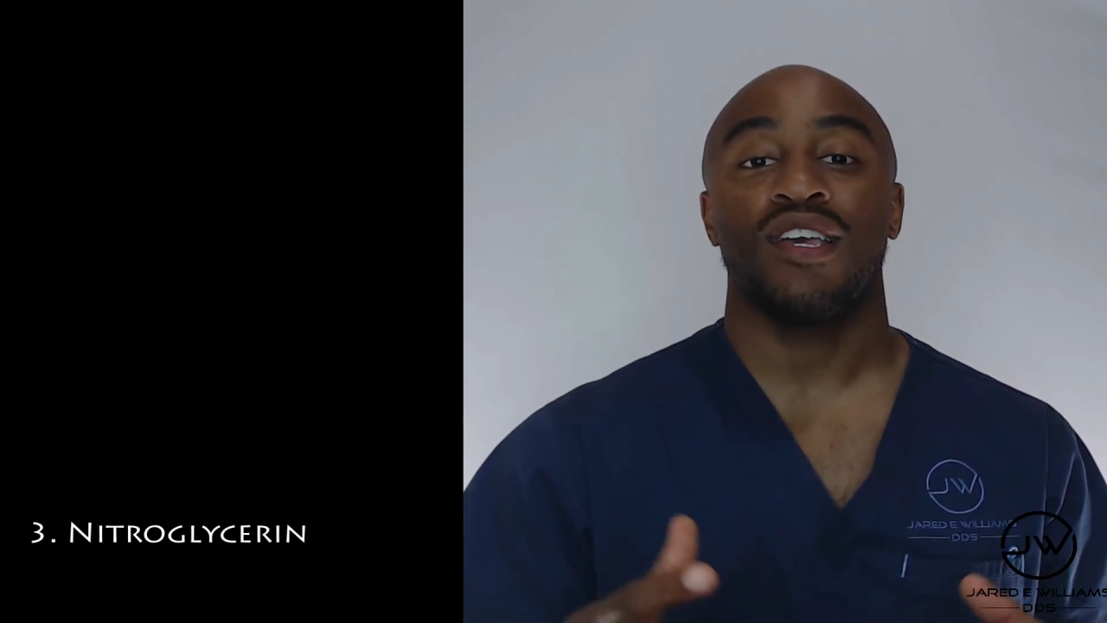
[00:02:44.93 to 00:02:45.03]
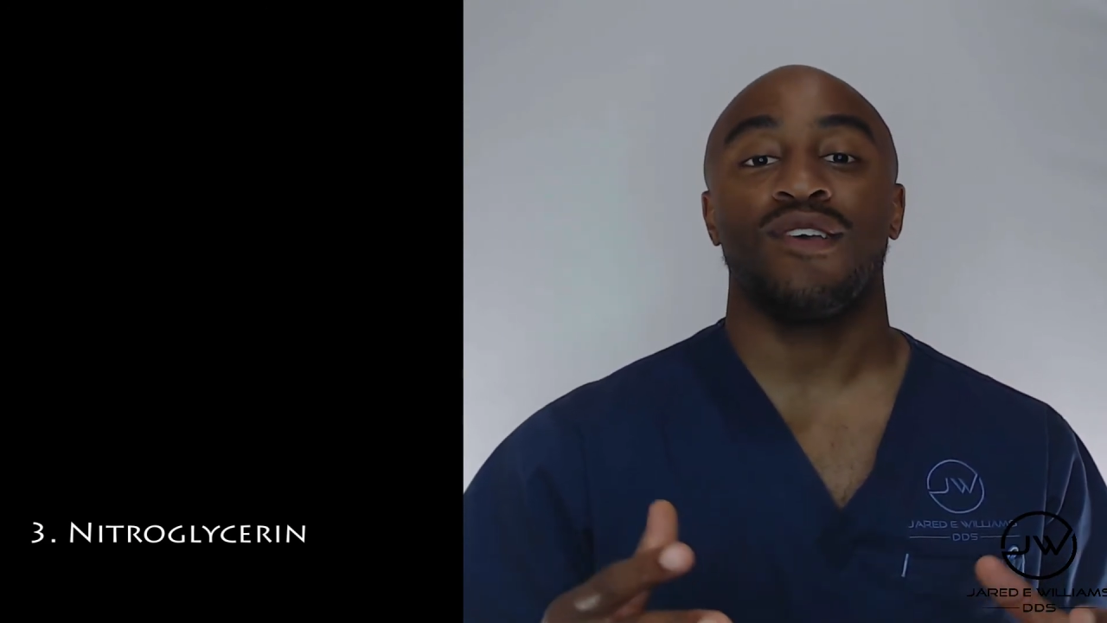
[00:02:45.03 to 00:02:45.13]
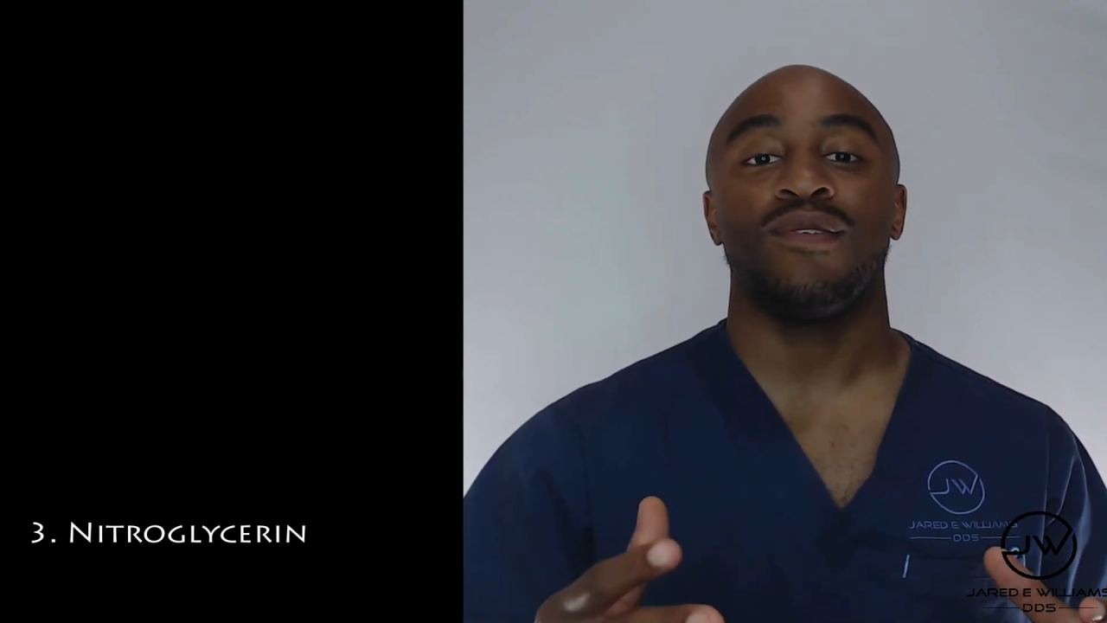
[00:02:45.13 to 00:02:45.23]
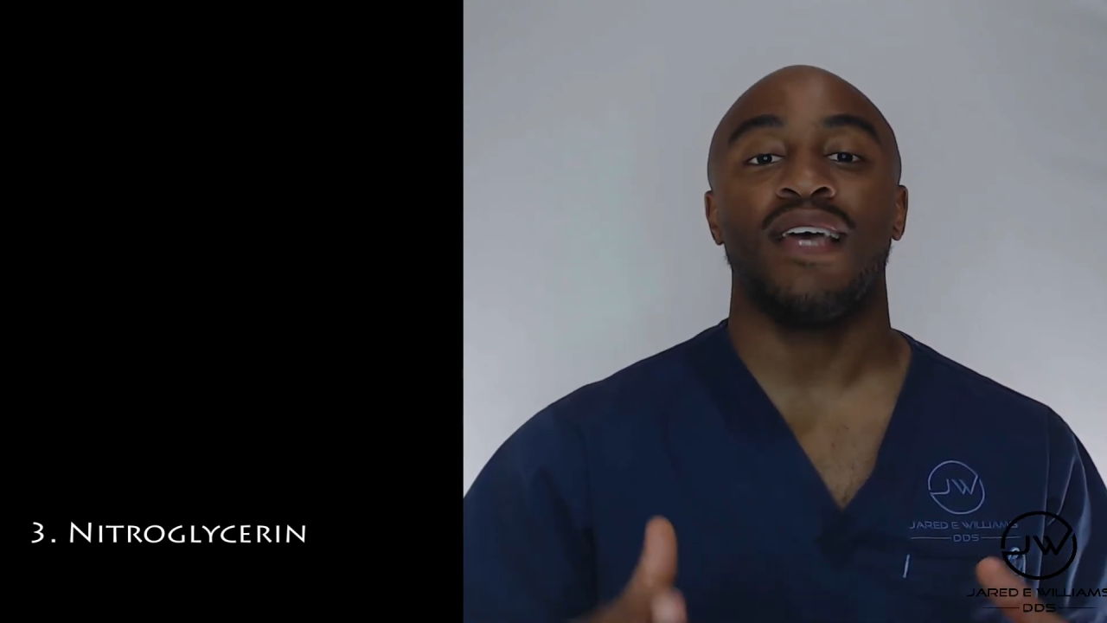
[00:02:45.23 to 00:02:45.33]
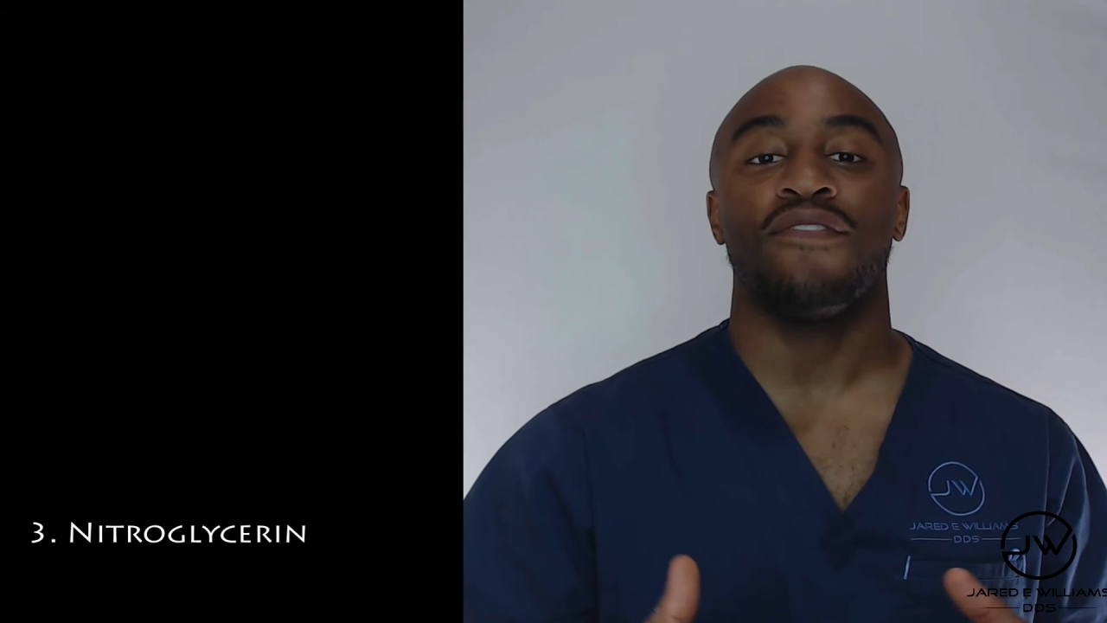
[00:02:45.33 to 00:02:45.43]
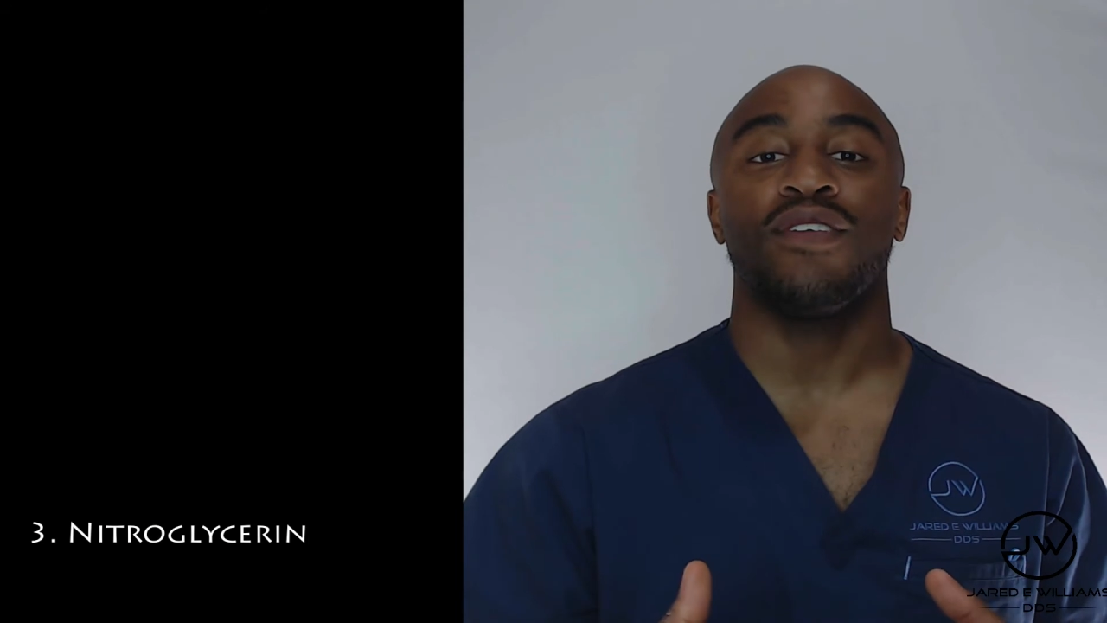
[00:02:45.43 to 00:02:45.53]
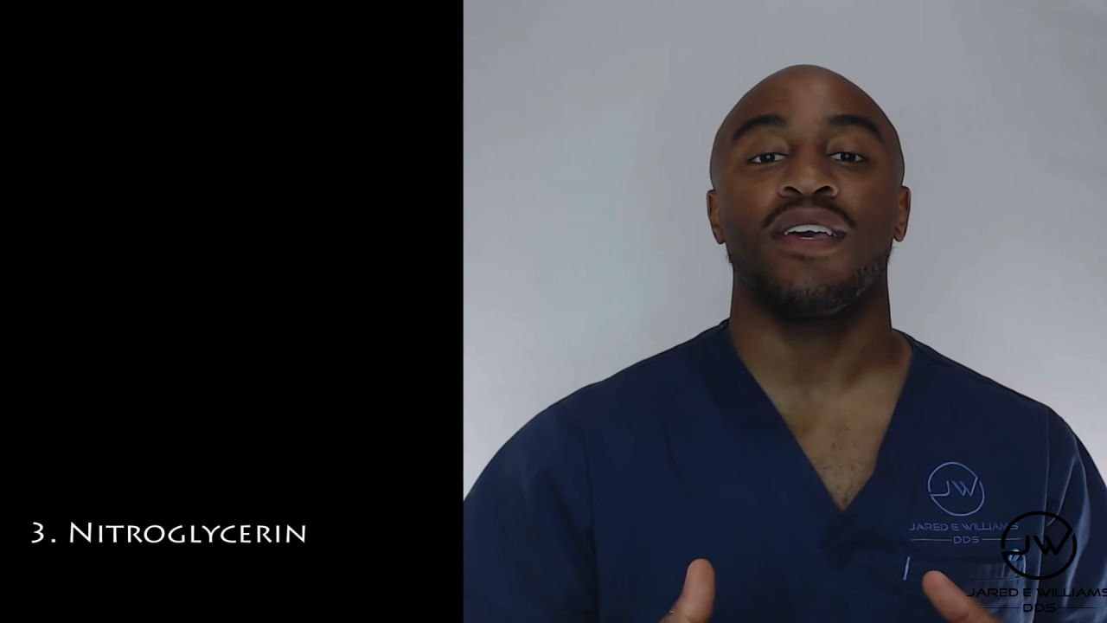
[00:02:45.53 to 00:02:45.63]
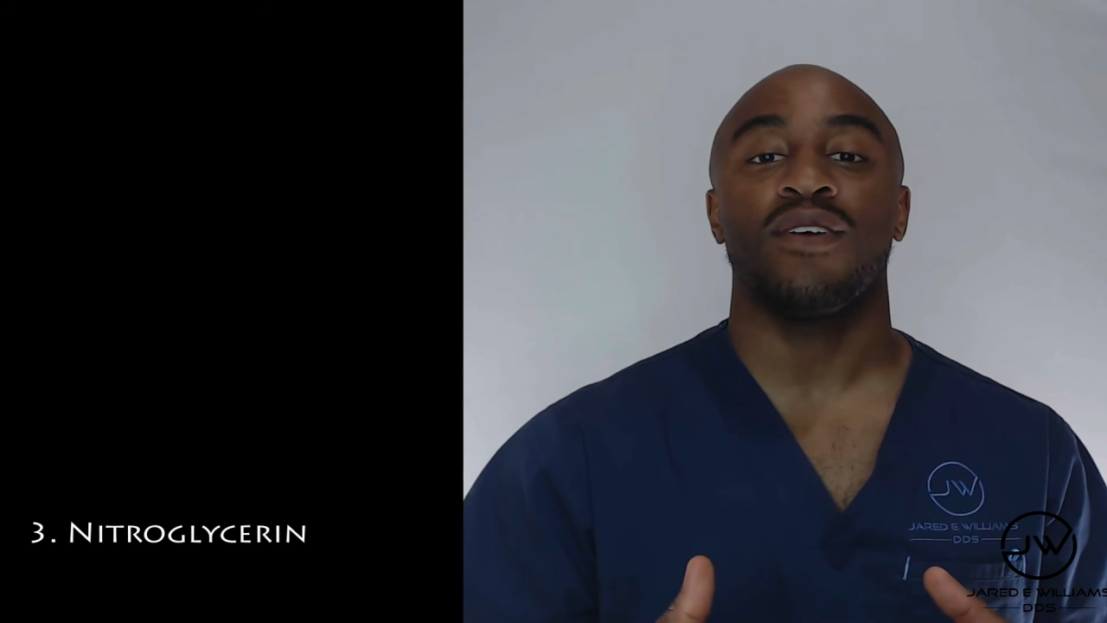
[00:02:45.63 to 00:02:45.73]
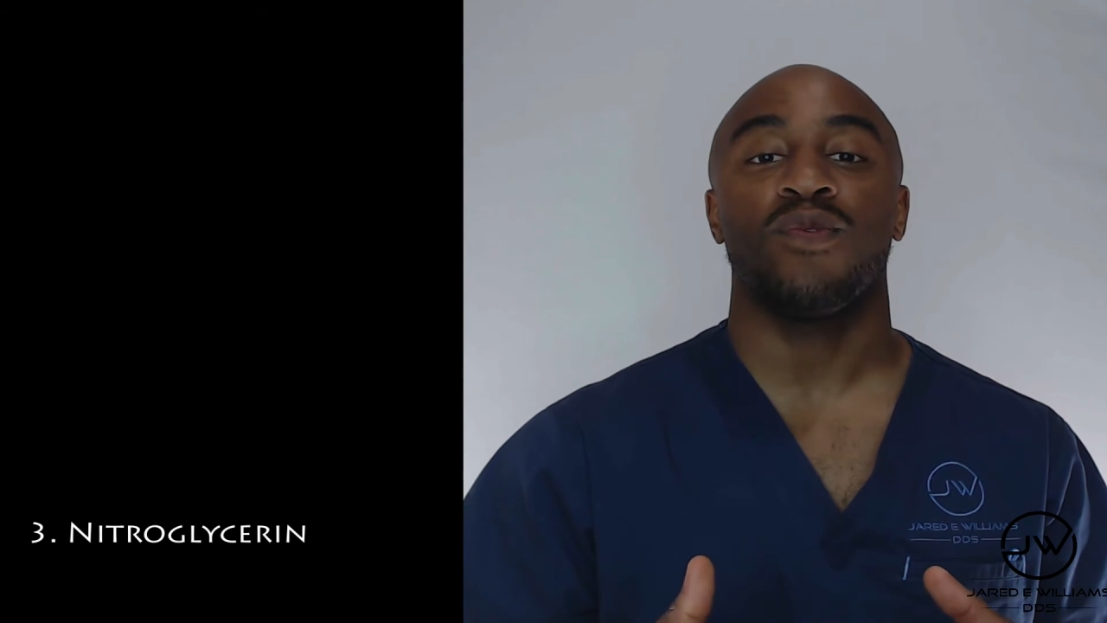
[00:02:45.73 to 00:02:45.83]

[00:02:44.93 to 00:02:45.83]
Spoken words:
you definitely